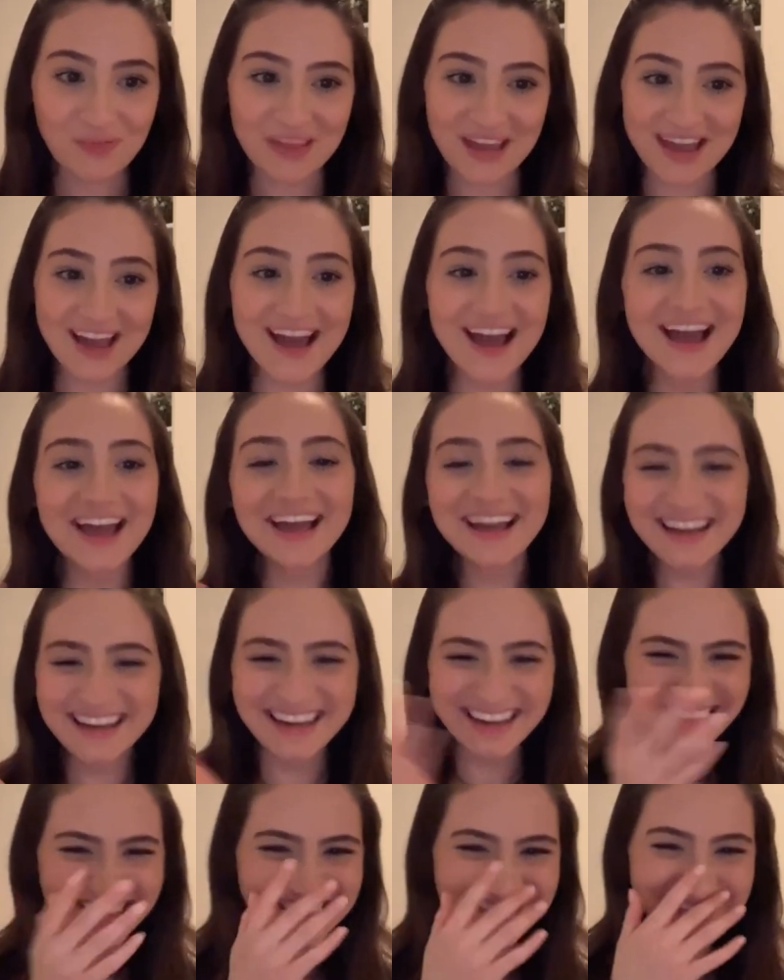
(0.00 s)

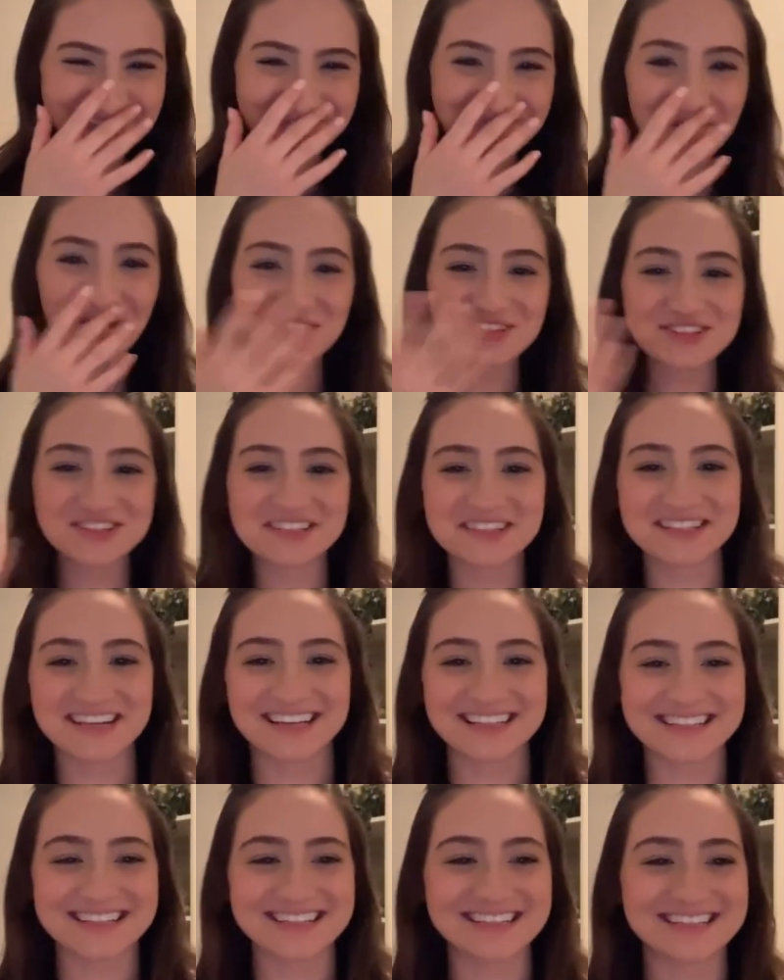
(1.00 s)
Iman just
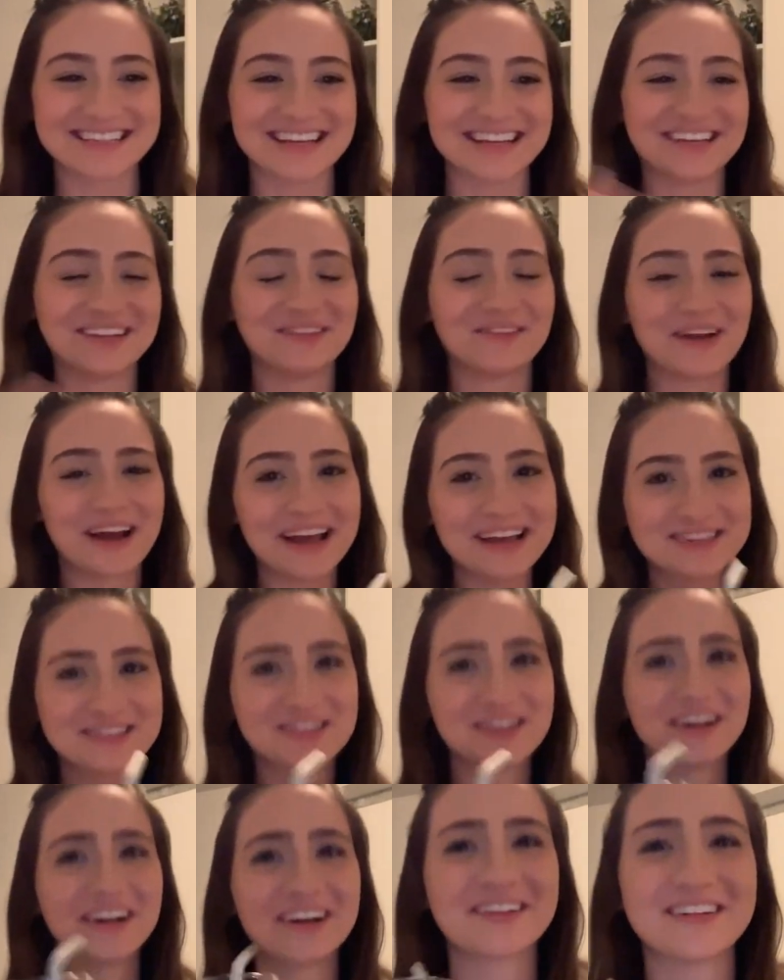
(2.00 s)
texted, he said, Rage
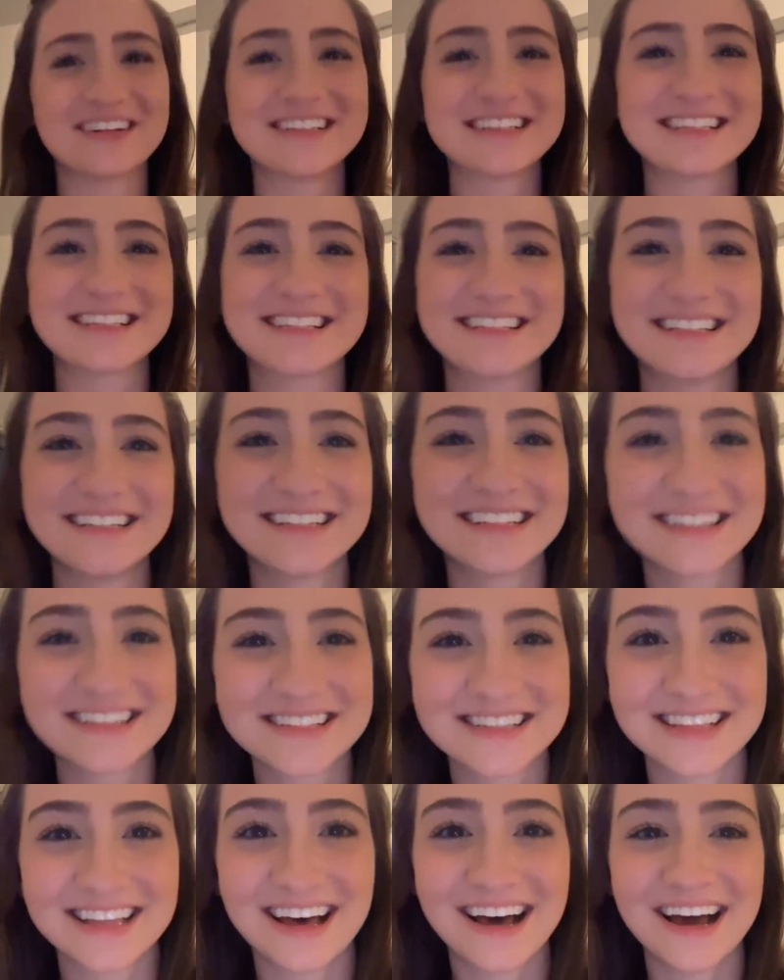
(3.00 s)
on
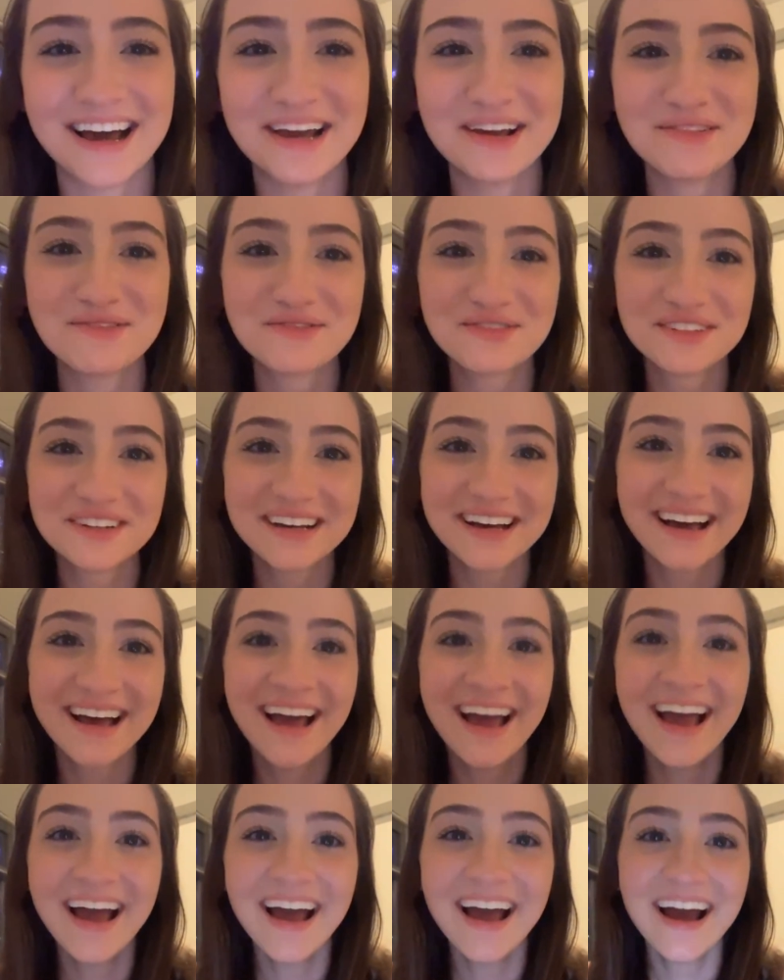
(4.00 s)
Christina's live.
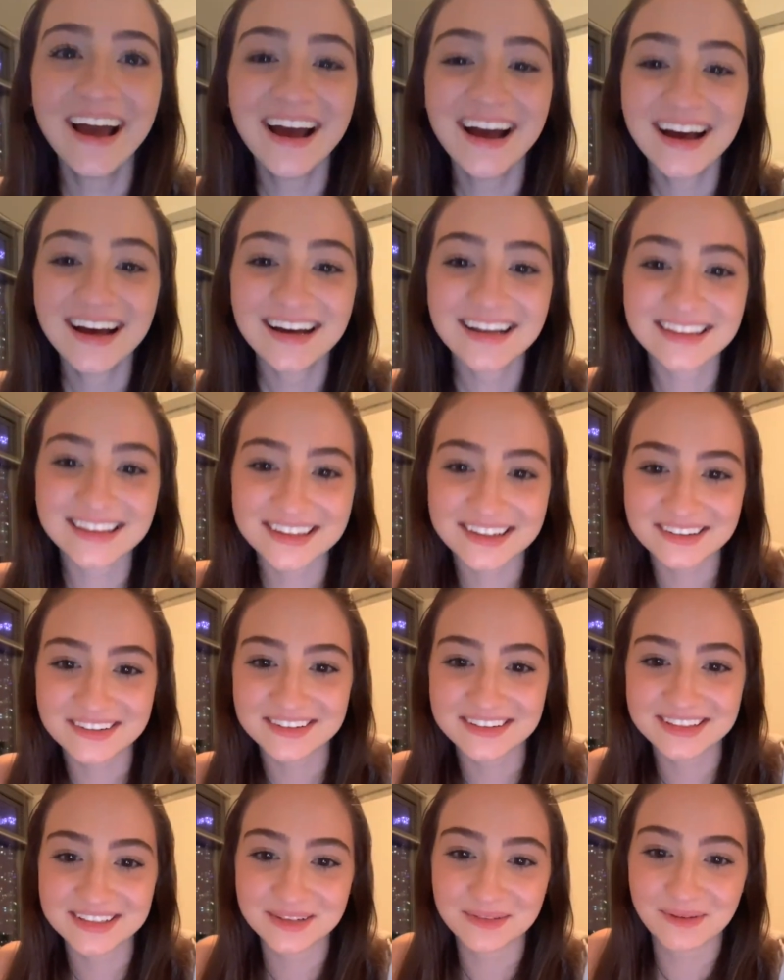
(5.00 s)

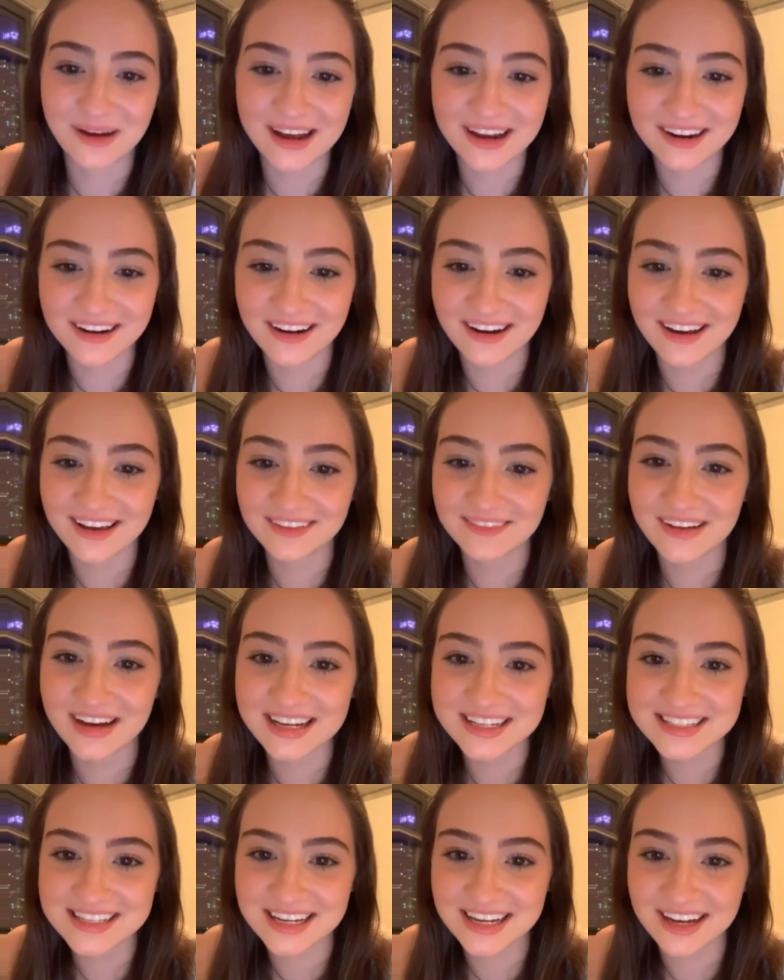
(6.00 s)
Literally, why
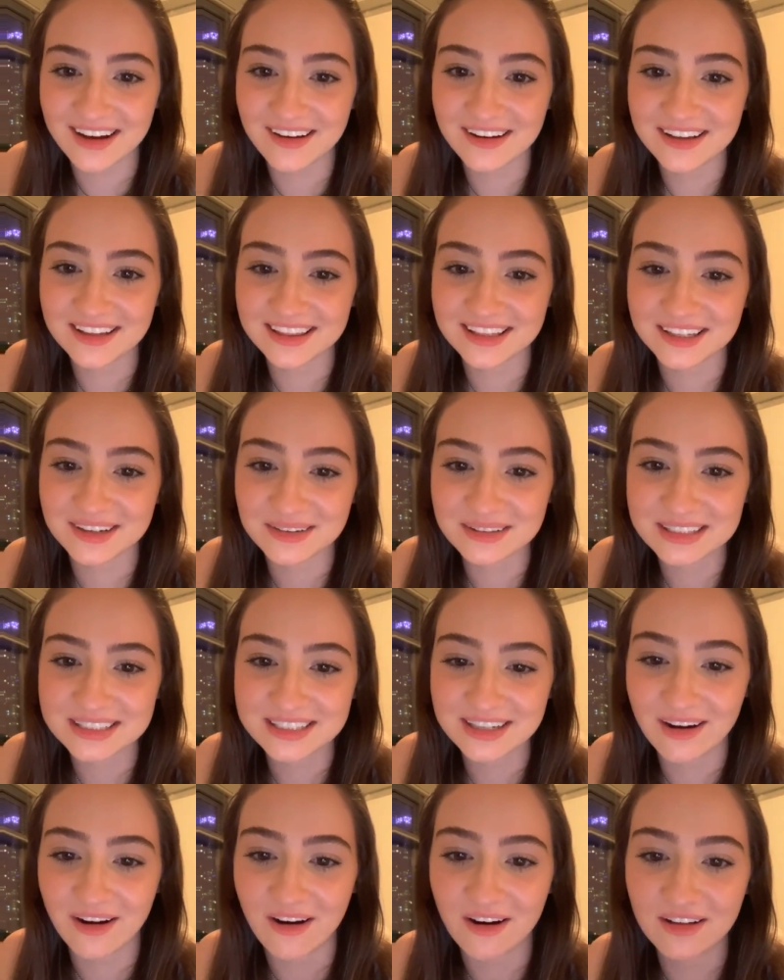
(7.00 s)
is like
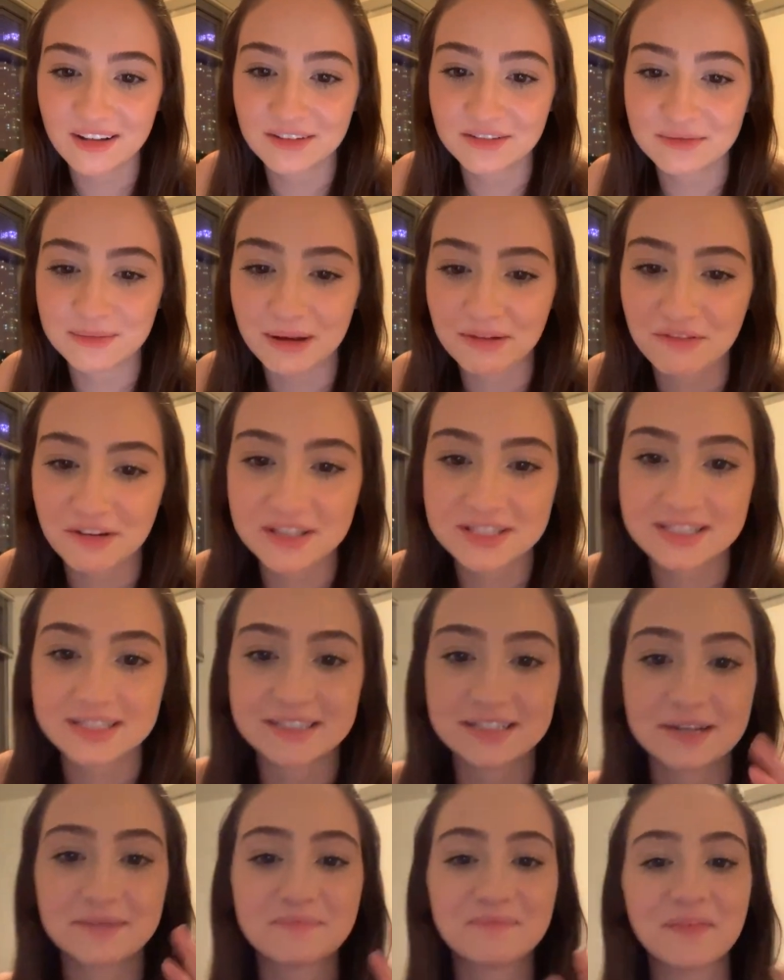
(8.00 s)
literally all of my friends in
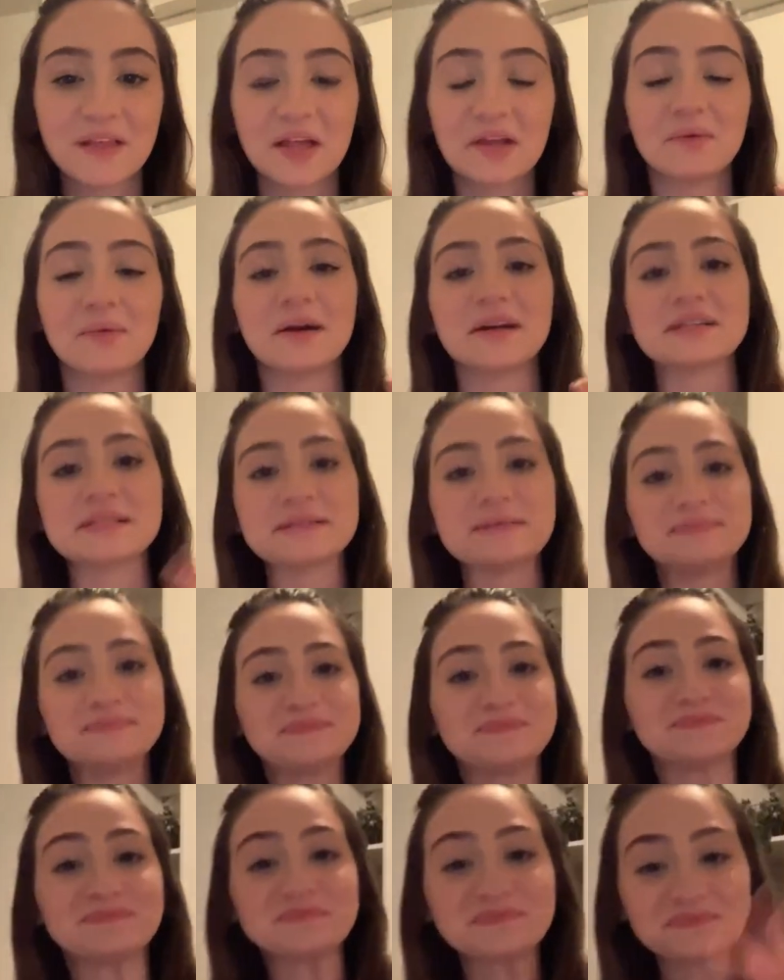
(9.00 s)
here? Anyways,
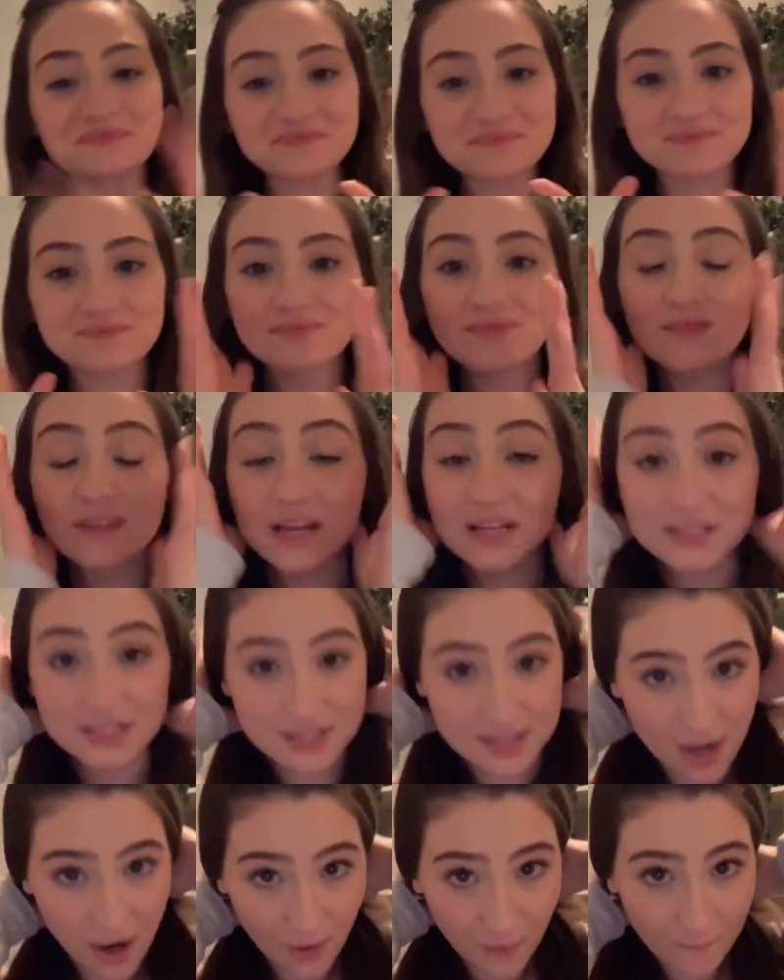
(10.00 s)

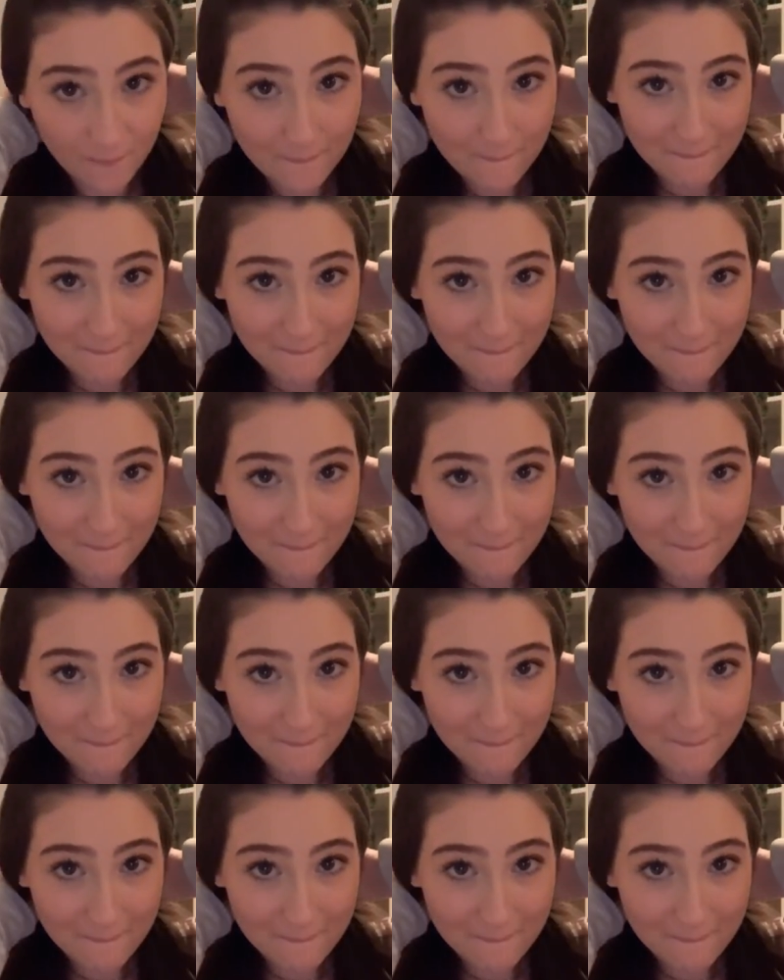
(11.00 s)
so